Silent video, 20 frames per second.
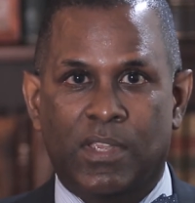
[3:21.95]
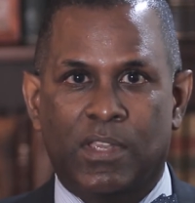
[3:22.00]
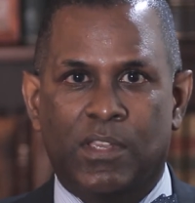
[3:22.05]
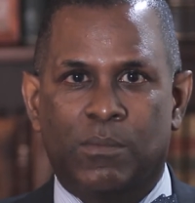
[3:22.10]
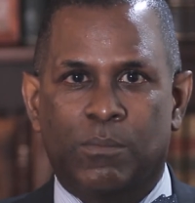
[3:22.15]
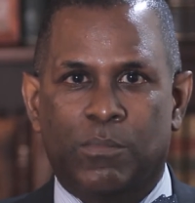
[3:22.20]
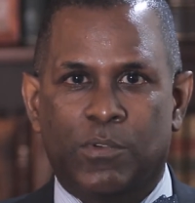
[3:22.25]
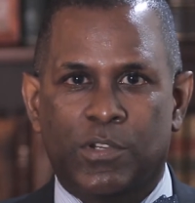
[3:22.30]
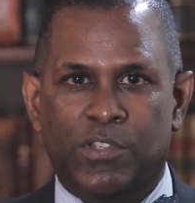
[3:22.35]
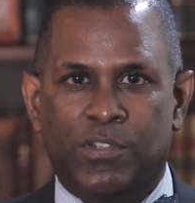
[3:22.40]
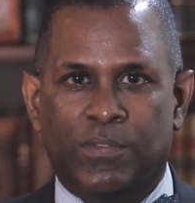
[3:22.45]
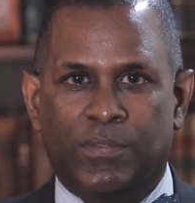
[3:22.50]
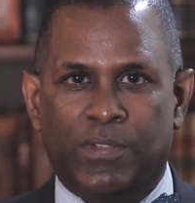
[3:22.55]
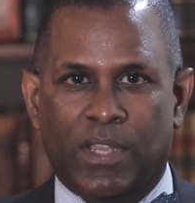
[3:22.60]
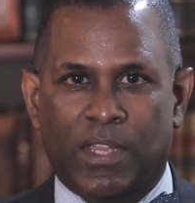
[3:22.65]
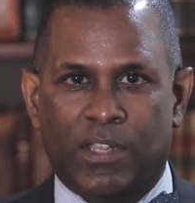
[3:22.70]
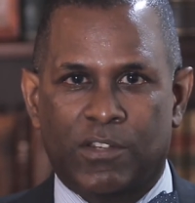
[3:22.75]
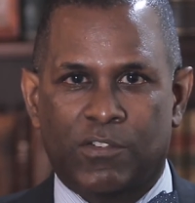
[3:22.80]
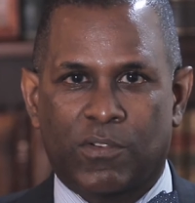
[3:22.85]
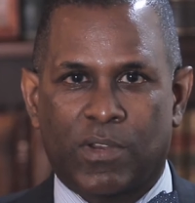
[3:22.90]
breach of
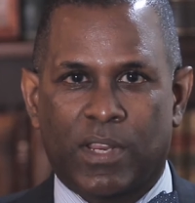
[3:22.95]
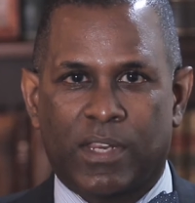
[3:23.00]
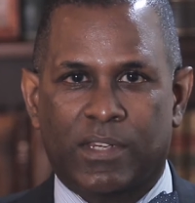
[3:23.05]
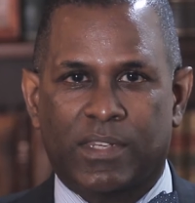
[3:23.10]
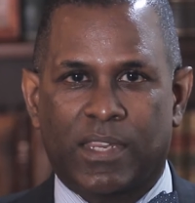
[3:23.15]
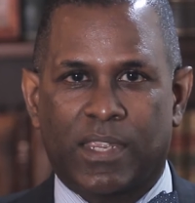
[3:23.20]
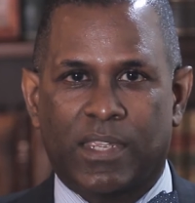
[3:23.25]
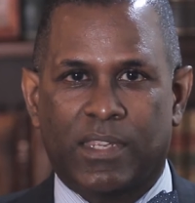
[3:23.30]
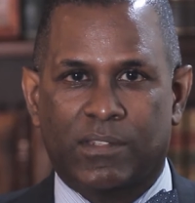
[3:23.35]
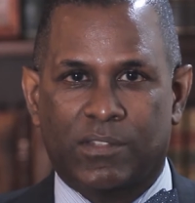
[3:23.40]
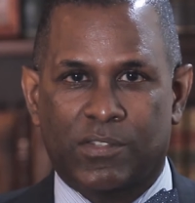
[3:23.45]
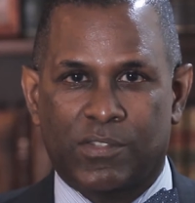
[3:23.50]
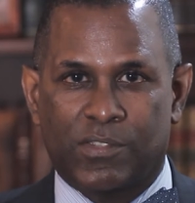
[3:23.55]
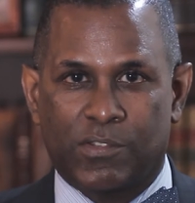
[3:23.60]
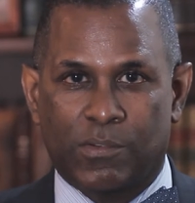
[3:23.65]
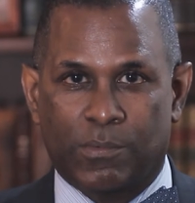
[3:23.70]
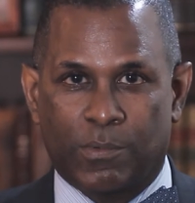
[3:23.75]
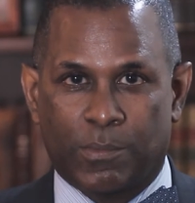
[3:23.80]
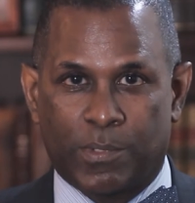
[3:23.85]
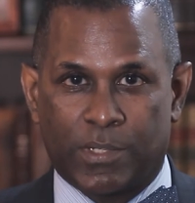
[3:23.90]
contract, and consumer
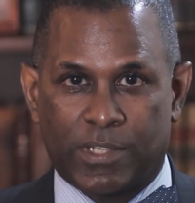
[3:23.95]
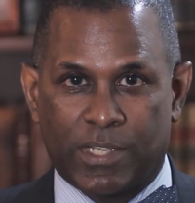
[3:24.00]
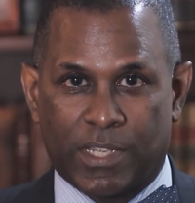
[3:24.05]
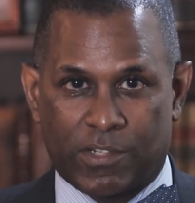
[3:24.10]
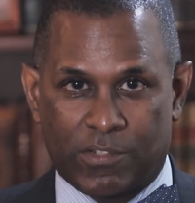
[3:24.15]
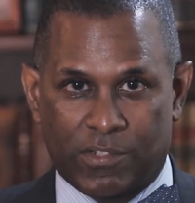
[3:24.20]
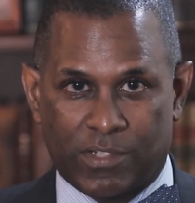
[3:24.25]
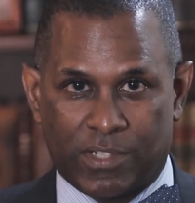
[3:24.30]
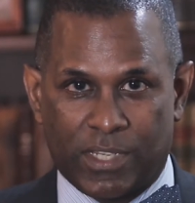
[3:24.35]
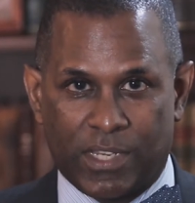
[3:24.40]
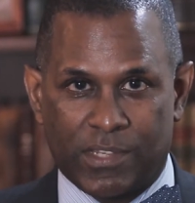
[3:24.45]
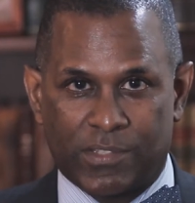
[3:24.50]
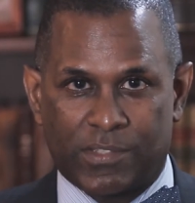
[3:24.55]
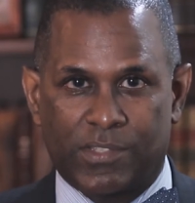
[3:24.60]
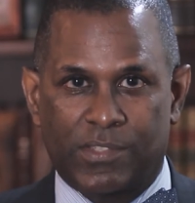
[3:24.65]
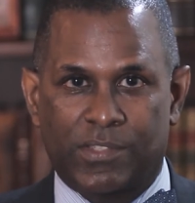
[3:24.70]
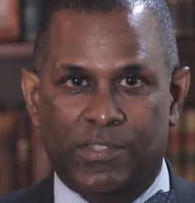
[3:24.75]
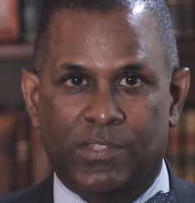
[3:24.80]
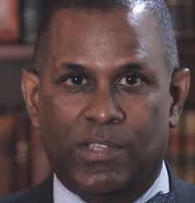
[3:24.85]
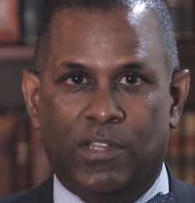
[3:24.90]
protection cases
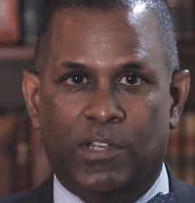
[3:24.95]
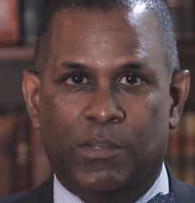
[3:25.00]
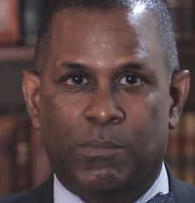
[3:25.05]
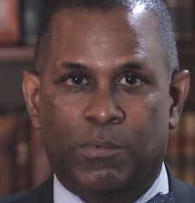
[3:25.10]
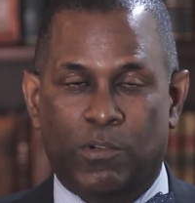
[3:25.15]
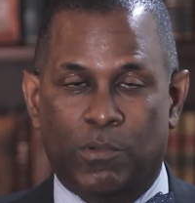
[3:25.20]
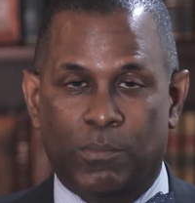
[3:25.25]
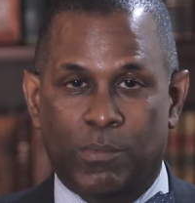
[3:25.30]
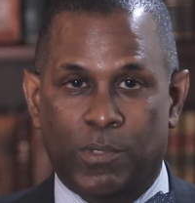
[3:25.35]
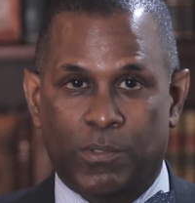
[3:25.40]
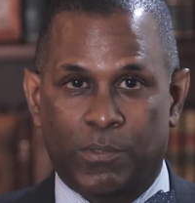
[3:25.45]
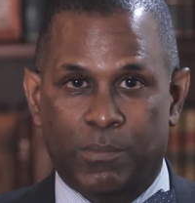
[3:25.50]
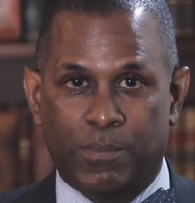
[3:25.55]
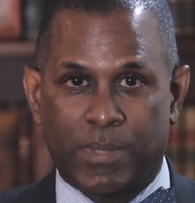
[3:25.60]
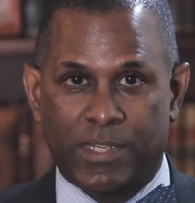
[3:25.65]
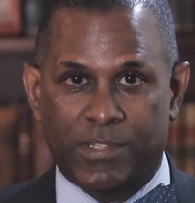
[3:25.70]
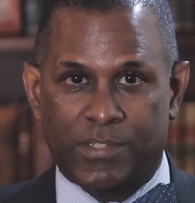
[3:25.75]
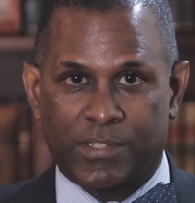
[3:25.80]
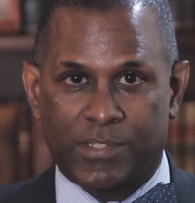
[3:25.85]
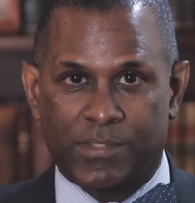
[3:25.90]
on a pro bono
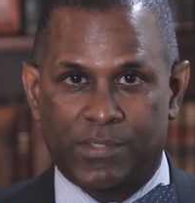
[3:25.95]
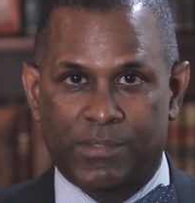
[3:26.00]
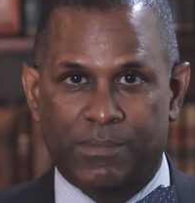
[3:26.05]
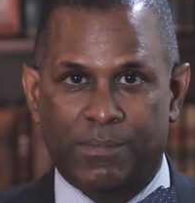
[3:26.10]
basis.